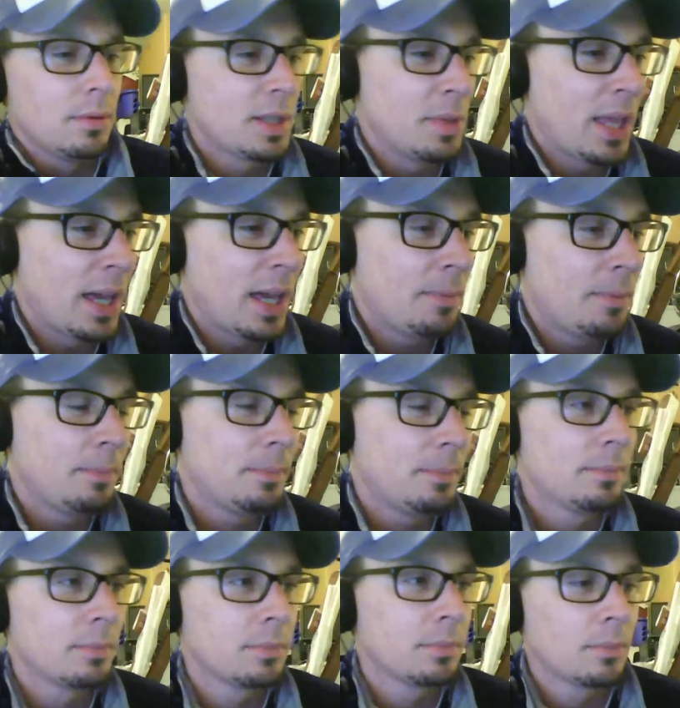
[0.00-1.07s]
some of that.
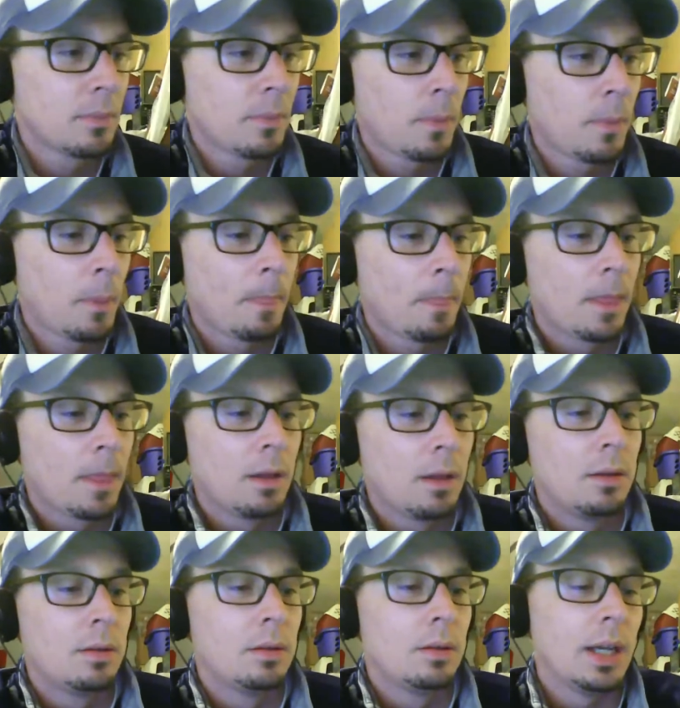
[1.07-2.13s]

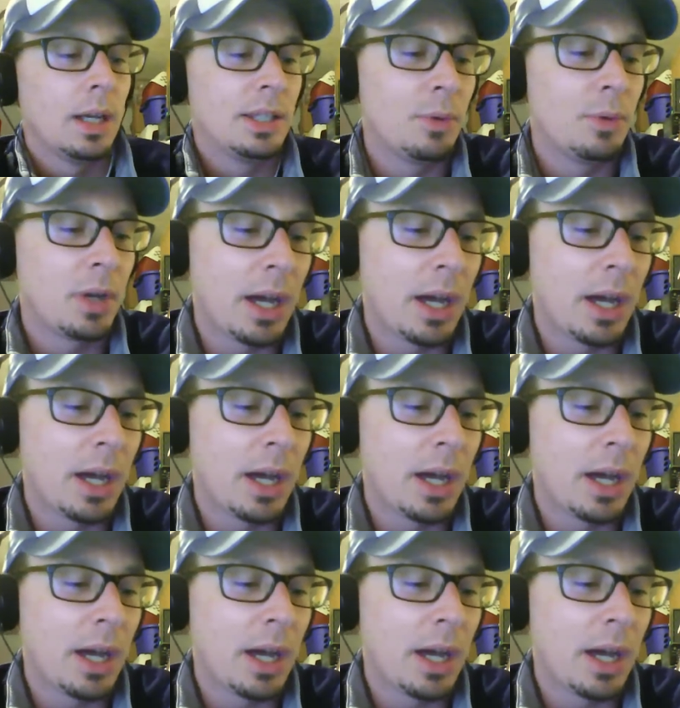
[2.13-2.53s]
And then we